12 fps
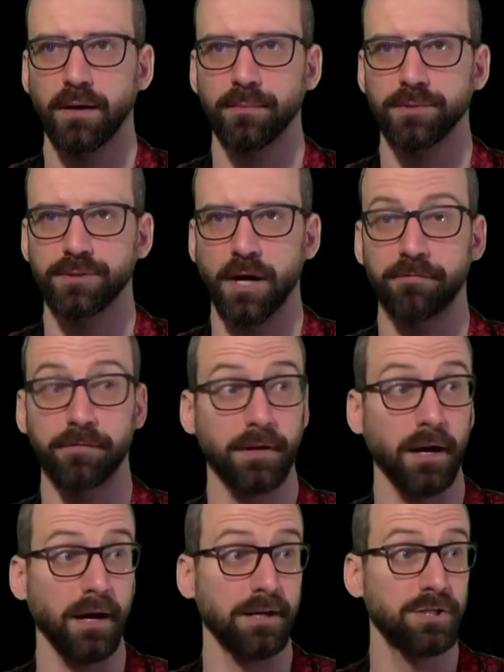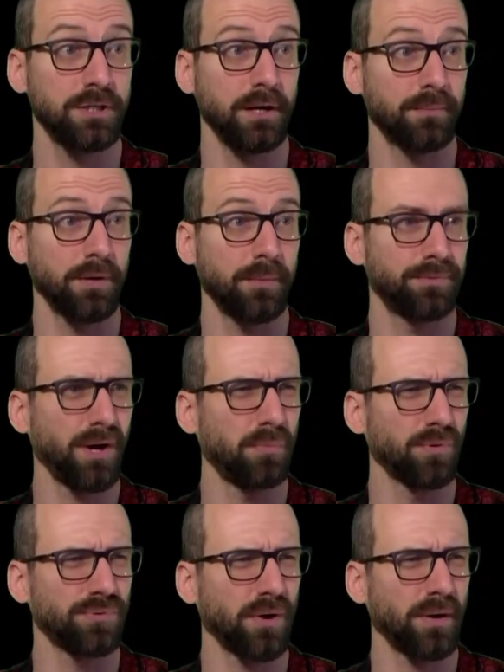I forgot. Actually, I'm
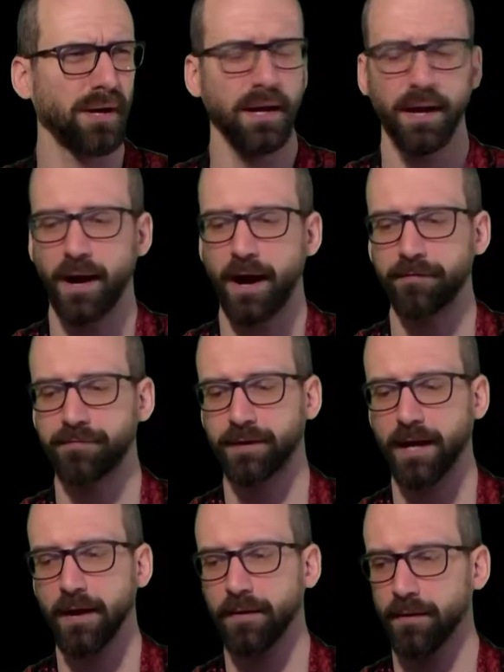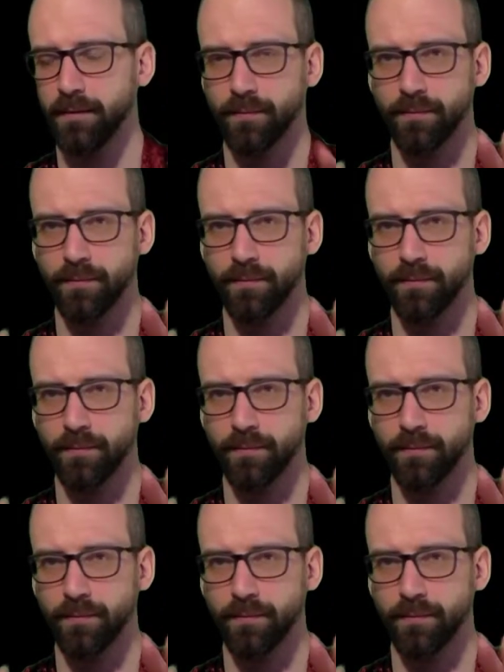double sorry. I forget